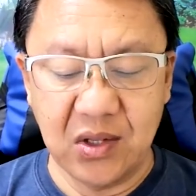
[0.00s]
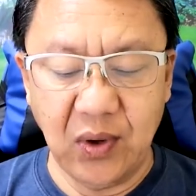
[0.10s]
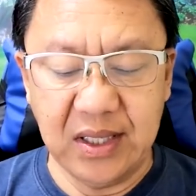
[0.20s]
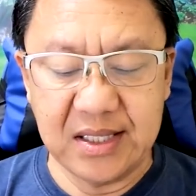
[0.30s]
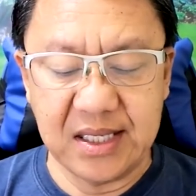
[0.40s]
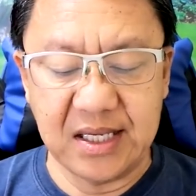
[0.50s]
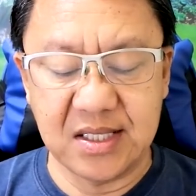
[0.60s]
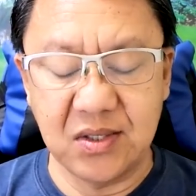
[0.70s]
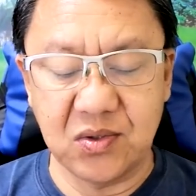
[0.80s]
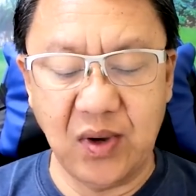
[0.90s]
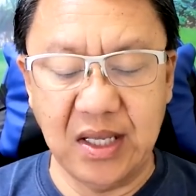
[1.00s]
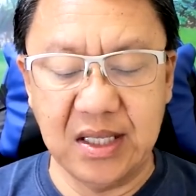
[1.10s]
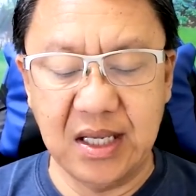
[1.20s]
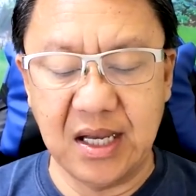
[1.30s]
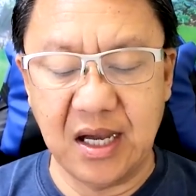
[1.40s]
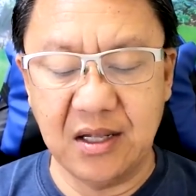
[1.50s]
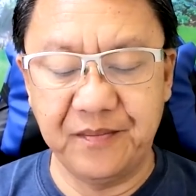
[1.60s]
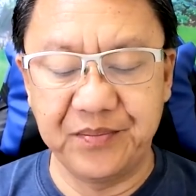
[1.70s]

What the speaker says: 26 to 29.